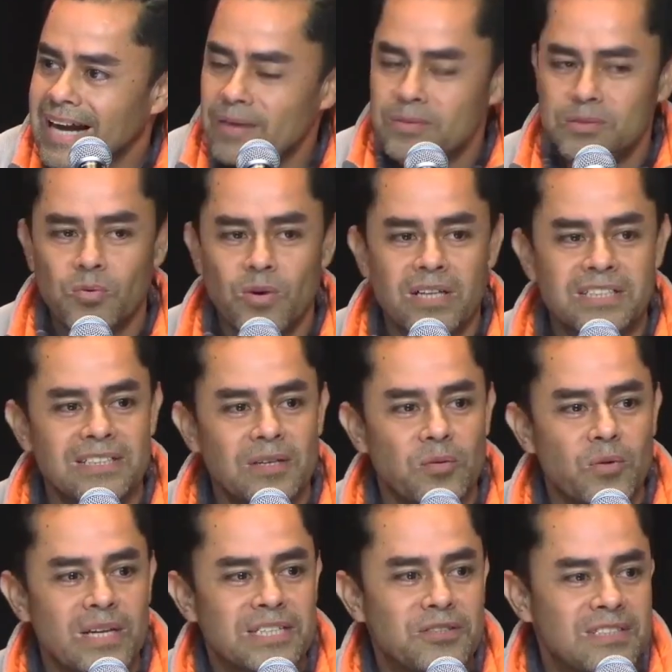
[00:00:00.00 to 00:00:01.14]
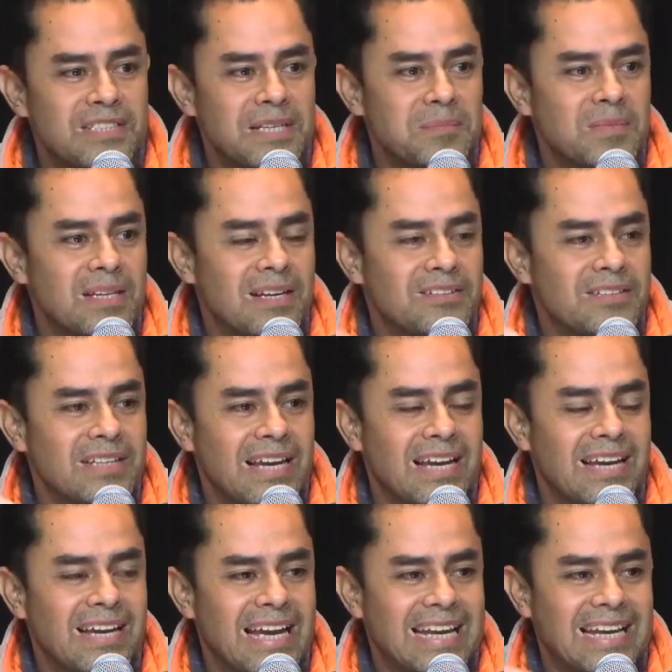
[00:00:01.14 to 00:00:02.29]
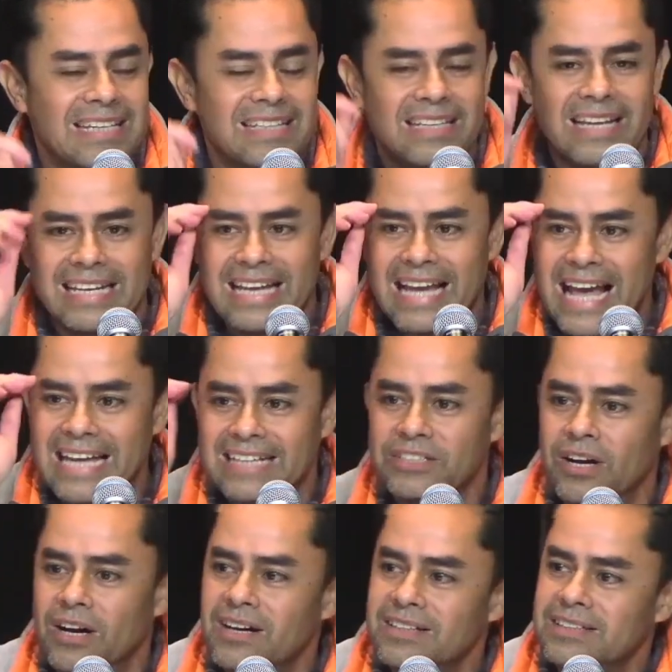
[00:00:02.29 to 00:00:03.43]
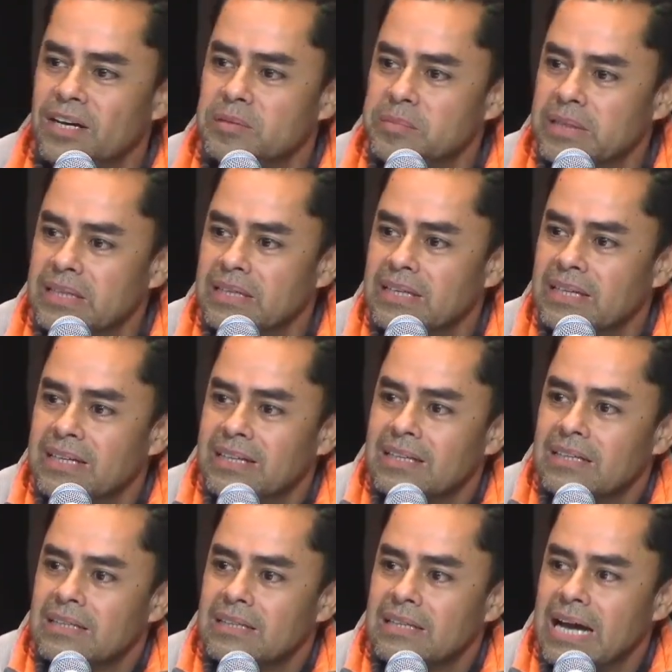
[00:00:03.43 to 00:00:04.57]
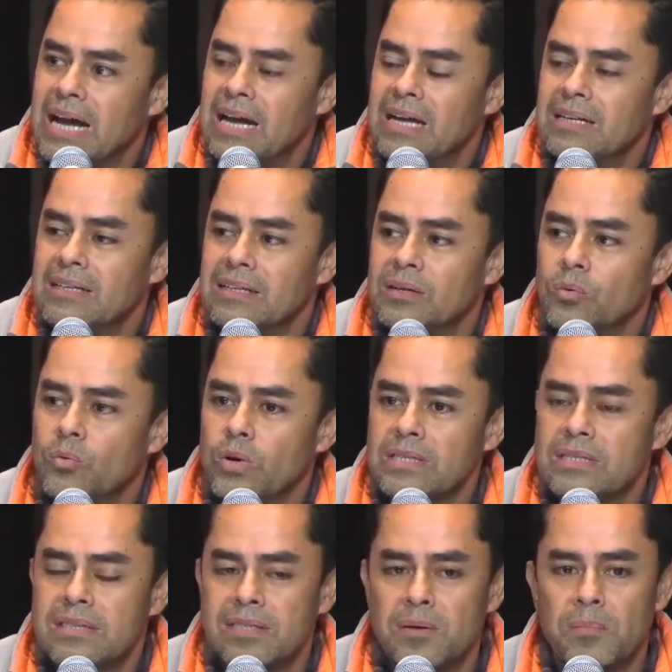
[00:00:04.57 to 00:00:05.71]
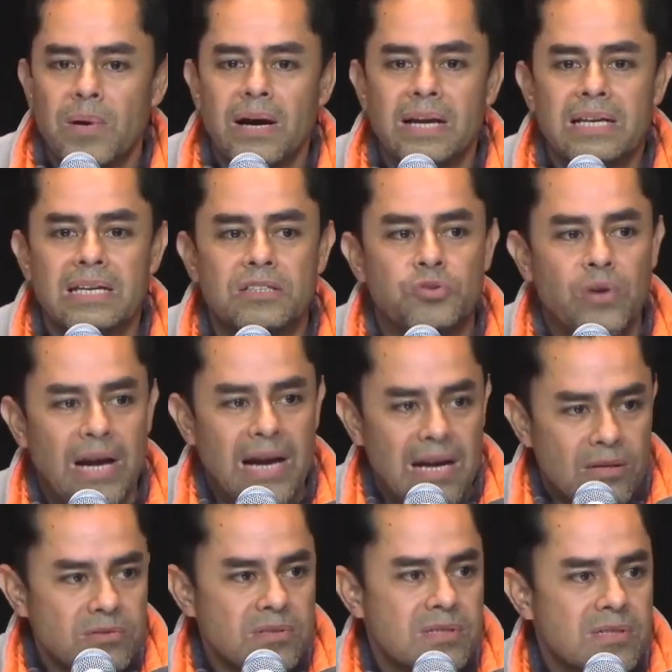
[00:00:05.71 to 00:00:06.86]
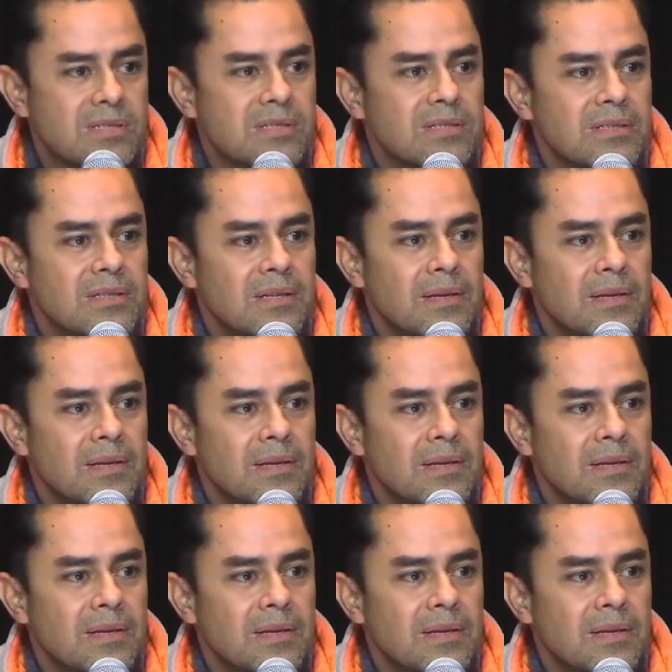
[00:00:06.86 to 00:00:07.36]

I was watching a rescue team the other day, and it hadn't dawned on me that when somebody drowns,